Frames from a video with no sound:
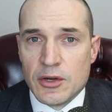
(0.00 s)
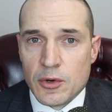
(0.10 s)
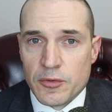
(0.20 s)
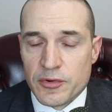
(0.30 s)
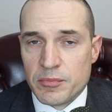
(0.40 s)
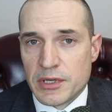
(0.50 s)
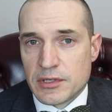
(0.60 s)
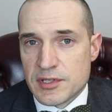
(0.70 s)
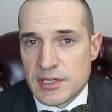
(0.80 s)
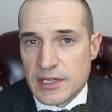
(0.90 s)
over
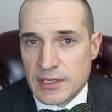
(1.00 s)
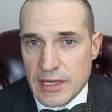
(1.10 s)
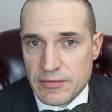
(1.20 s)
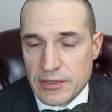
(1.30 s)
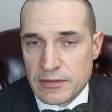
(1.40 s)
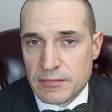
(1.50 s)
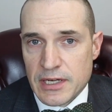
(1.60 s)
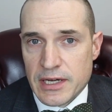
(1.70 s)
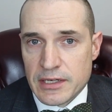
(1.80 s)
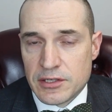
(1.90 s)
Bill C-11,
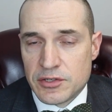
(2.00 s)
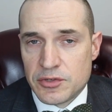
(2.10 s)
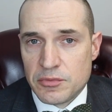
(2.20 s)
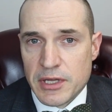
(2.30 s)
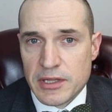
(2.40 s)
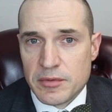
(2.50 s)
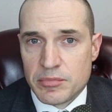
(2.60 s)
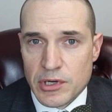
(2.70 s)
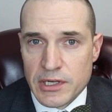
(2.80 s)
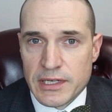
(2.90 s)
an act to amend the
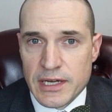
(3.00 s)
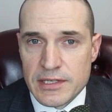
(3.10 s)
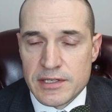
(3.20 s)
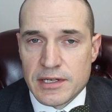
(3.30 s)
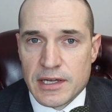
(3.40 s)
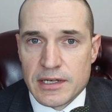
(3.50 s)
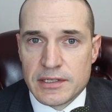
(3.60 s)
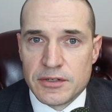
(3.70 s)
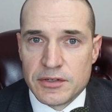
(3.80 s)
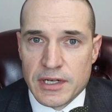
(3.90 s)
Broadcasting
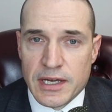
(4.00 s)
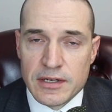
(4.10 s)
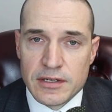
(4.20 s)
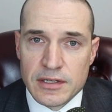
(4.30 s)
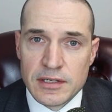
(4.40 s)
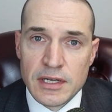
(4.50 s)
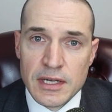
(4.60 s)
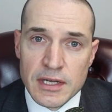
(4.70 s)
Act here in Canada.